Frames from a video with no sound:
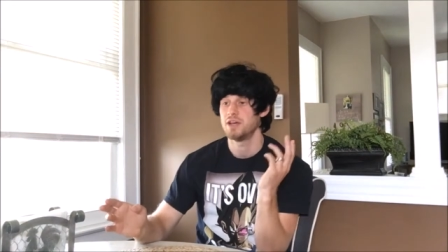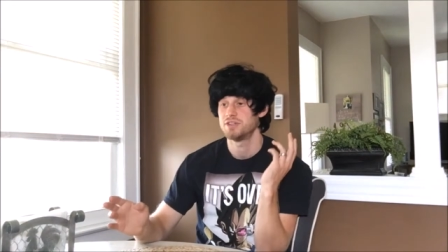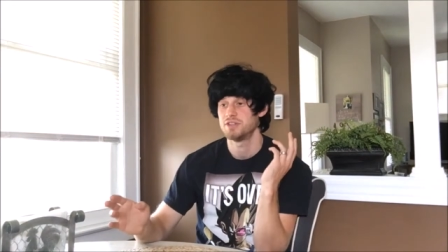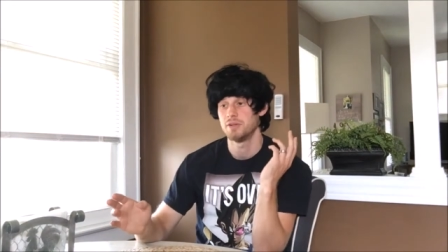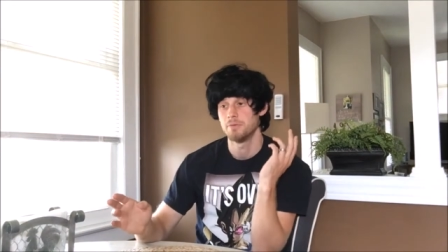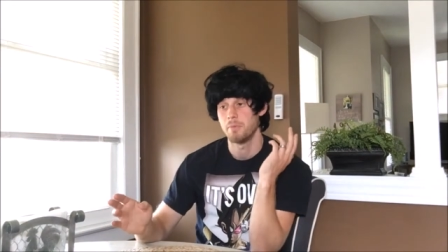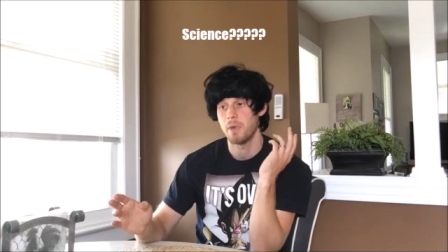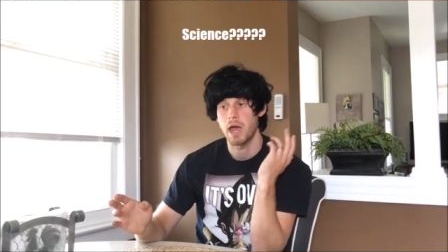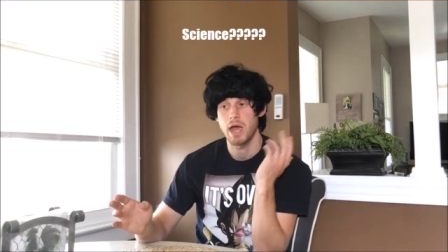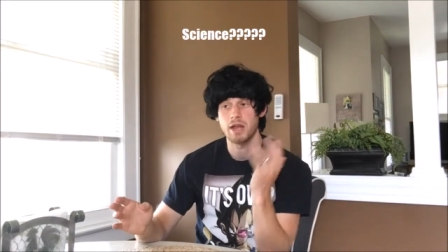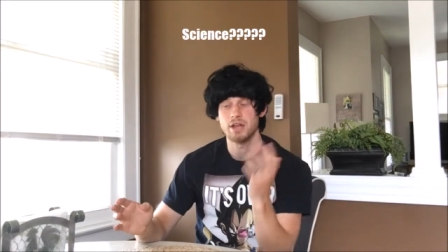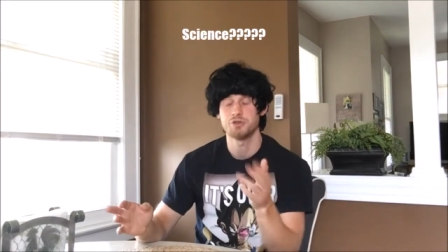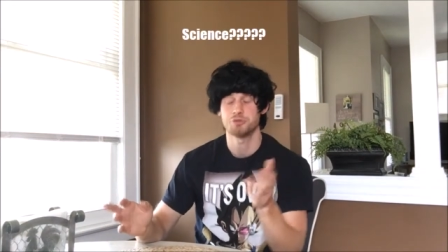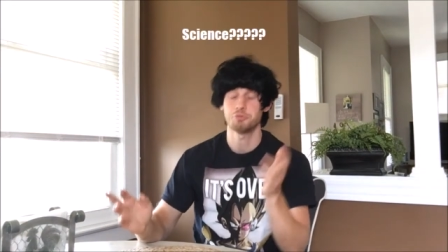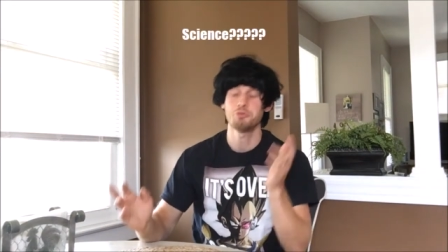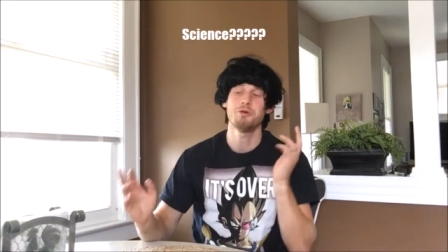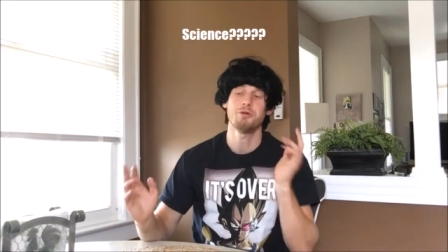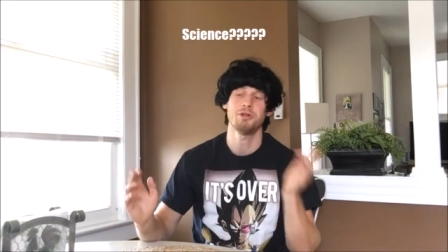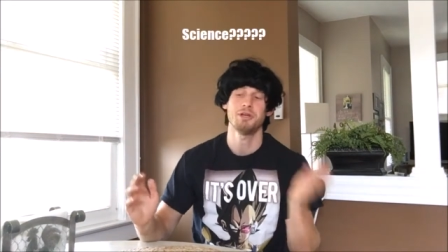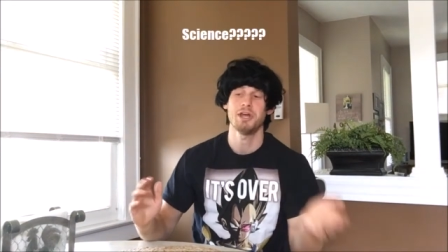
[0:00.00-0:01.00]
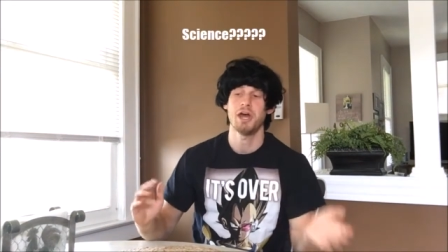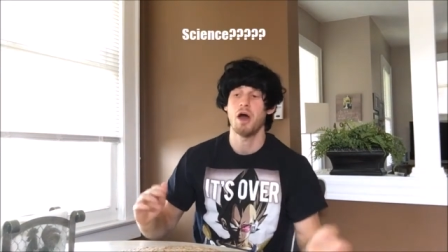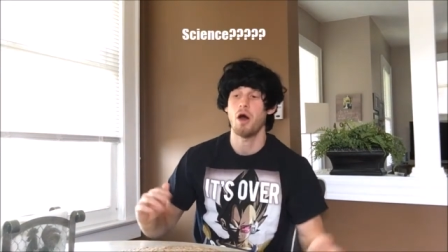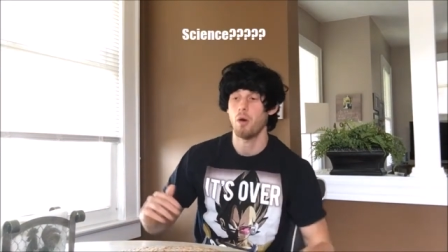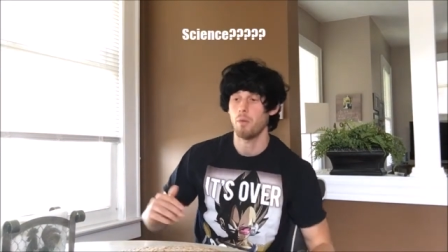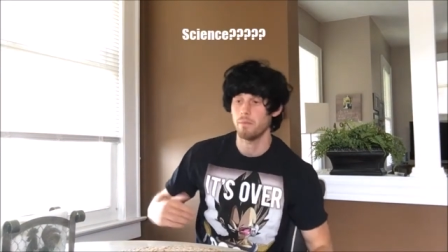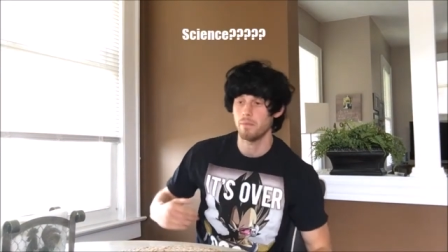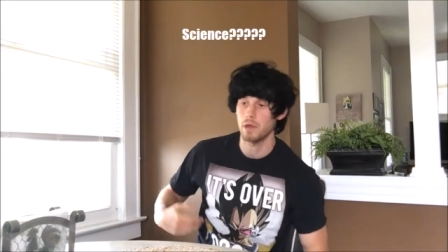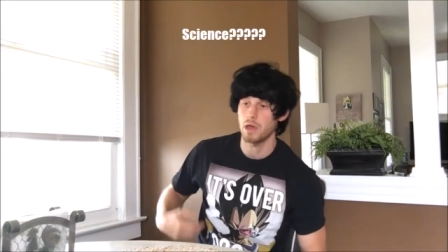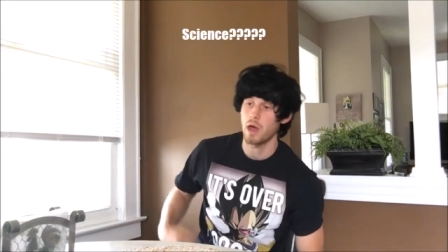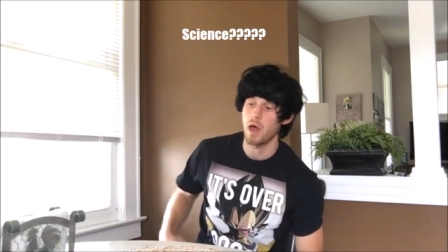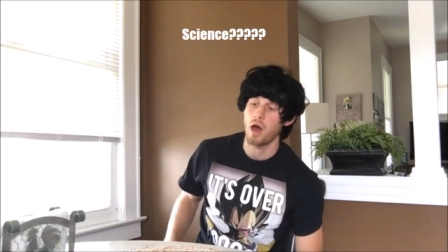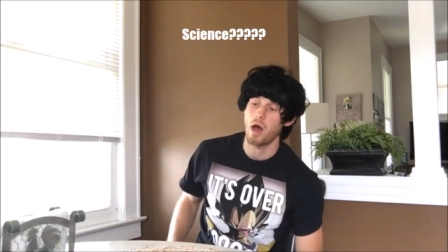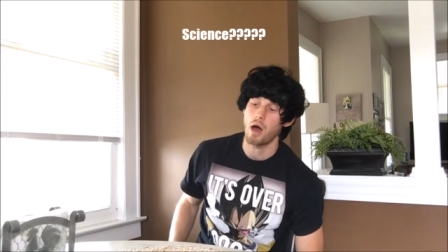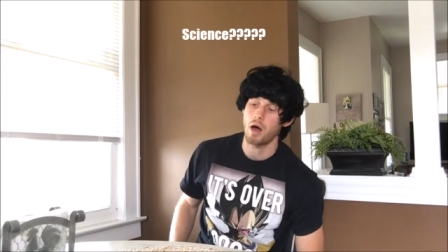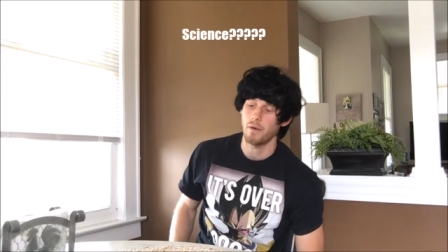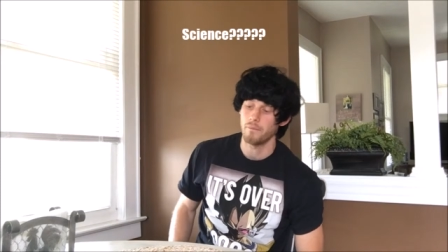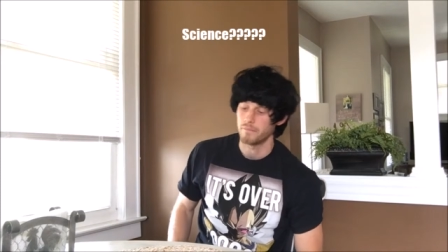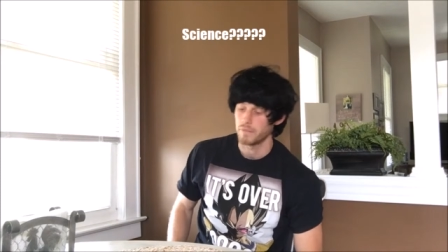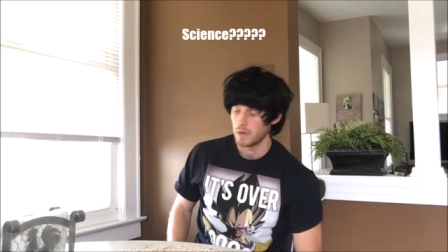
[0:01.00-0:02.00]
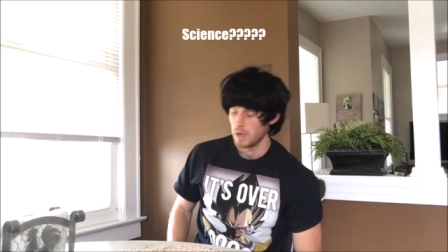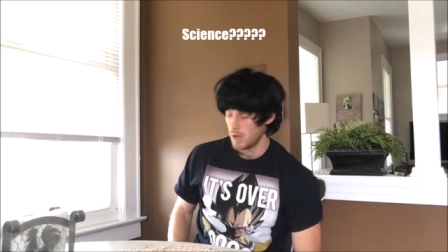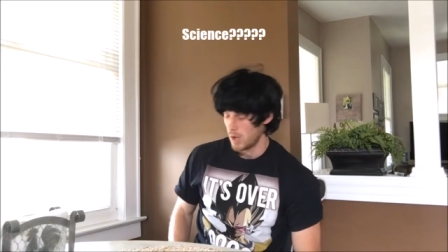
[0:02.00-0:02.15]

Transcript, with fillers: lesson, man. It's really helped me out.